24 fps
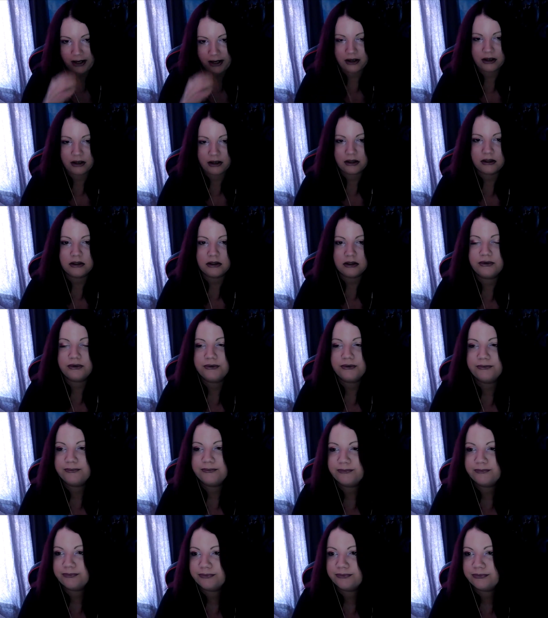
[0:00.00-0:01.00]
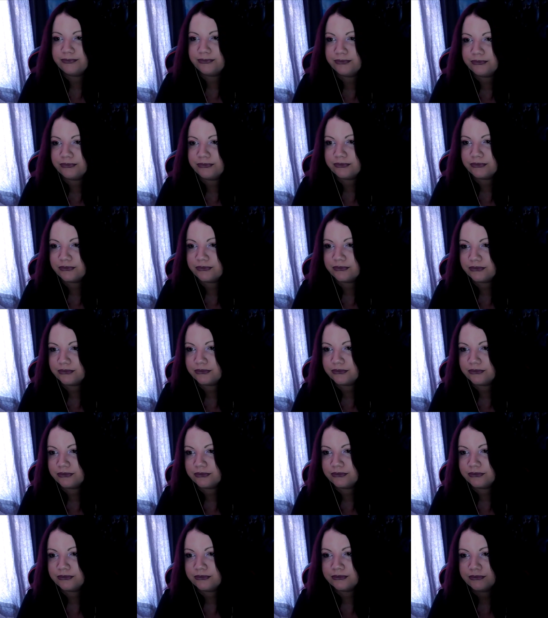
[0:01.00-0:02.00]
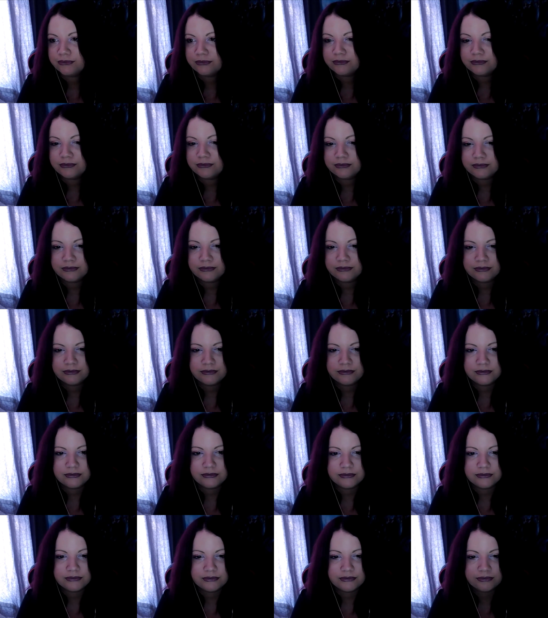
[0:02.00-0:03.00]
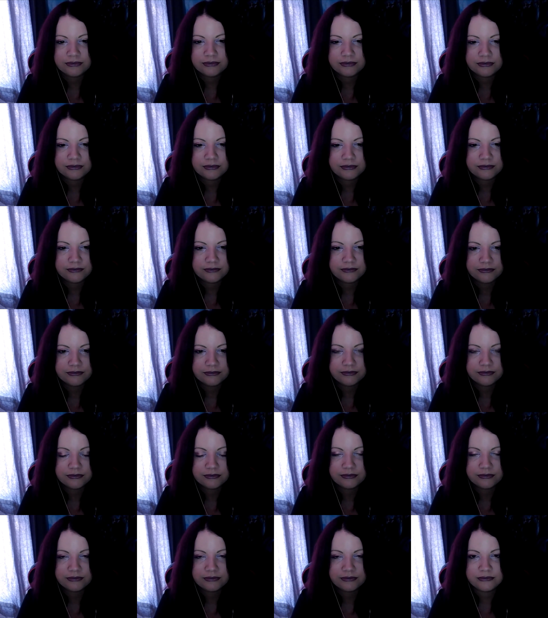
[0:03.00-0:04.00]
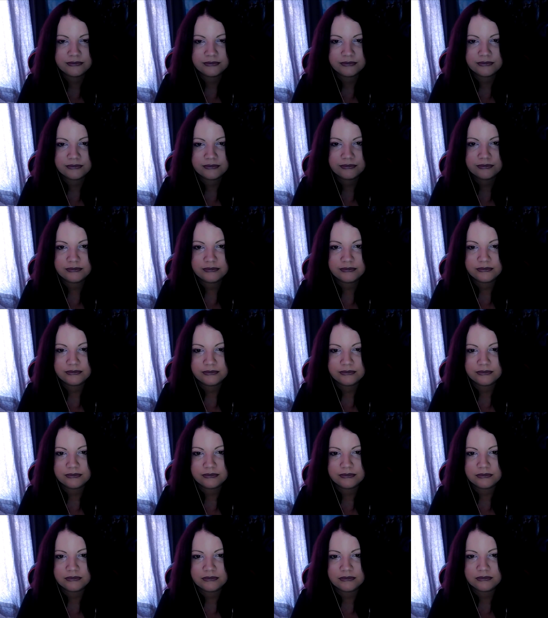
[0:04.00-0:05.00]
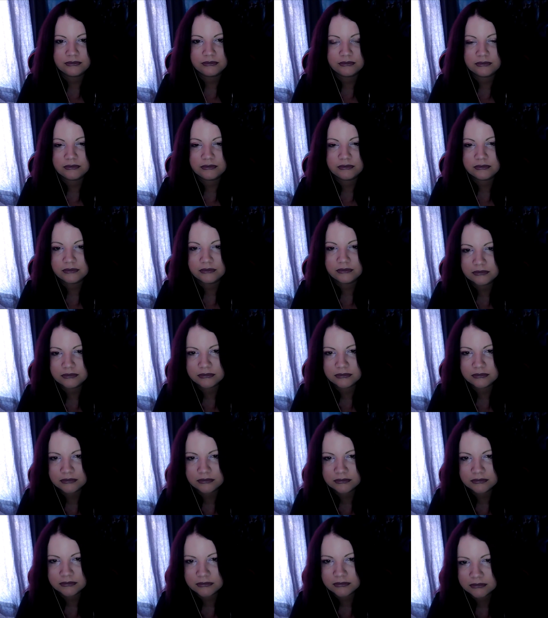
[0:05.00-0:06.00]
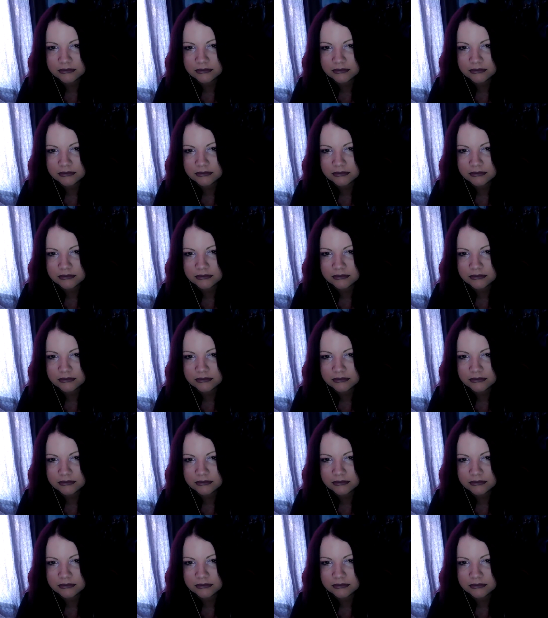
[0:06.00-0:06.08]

No one is speaking in this clip.